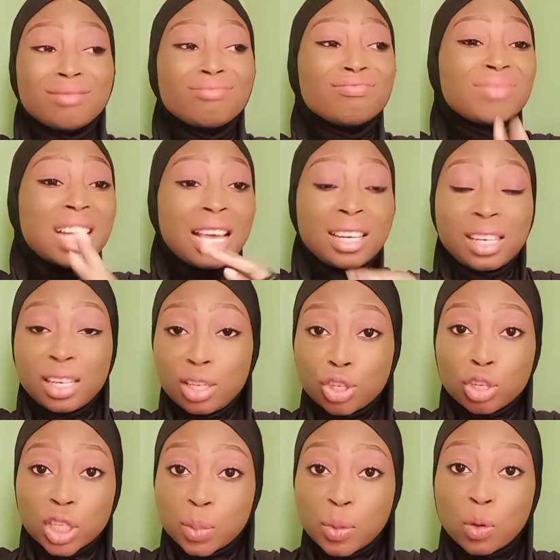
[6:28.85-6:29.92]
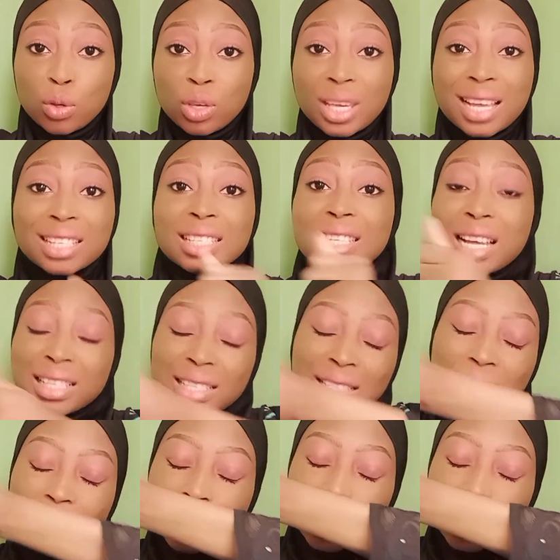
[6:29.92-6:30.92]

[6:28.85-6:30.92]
That delicious smell you get, that is exactly